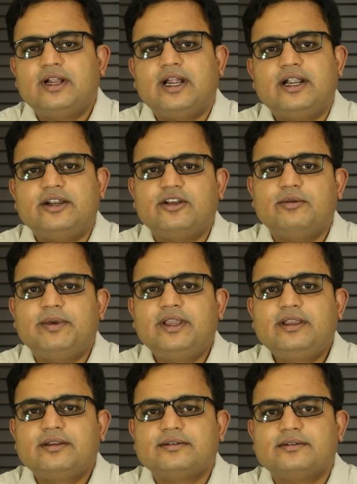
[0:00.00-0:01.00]
and you will
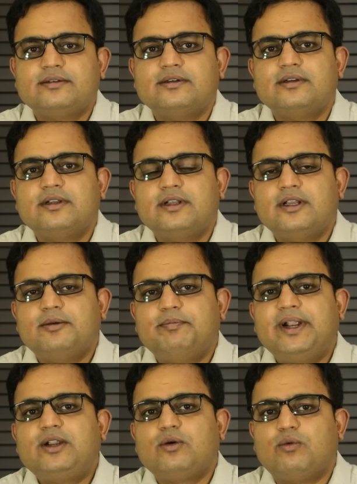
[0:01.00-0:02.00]
be
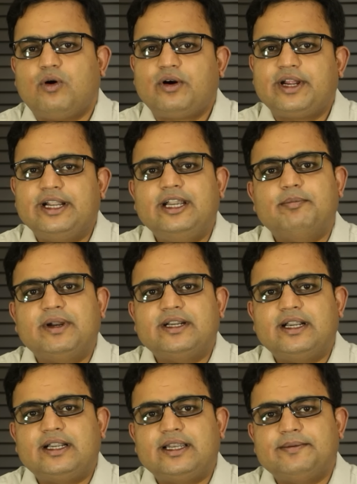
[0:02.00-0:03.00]
made to walk
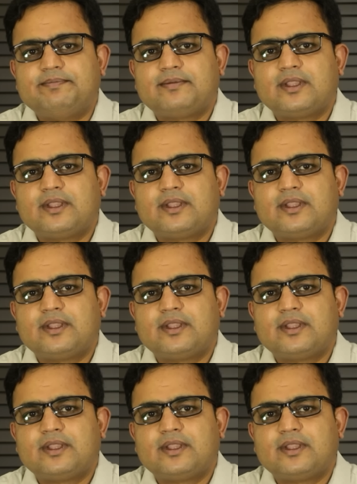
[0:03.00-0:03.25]
independently.